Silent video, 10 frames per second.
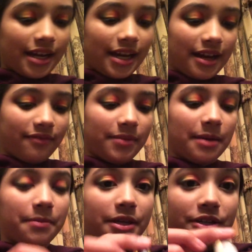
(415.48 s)
I have
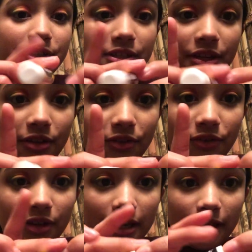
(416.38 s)
my Peaches and
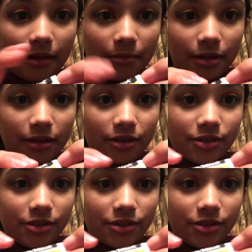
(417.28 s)
Cream